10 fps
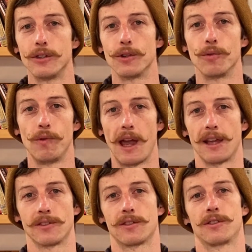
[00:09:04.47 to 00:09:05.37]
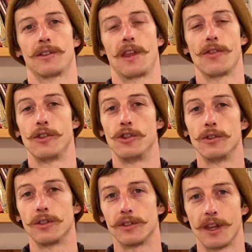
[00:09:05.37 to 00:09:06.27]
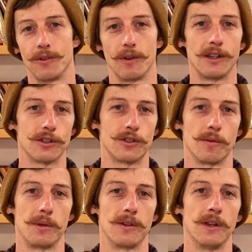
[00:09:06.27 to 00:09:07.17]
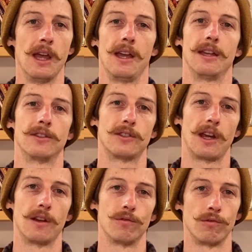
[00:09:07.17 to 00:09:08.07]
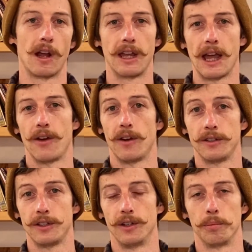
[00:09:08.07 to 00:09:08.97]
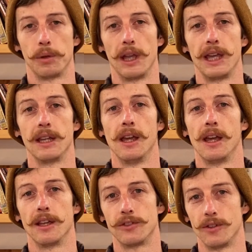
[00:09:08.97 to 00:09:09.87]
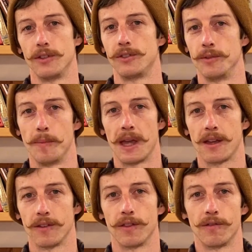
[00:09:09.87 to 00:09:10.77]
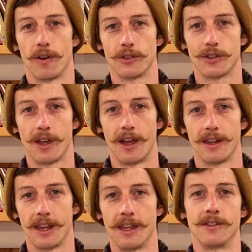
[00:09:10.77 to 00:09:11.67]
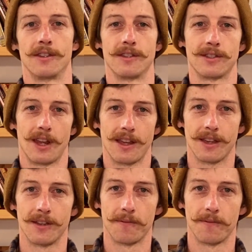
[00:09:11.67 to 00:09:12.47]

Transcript: it to rest so that the juices can redistribute instead of running out onto your plate as soon as you make the first cut into the steak.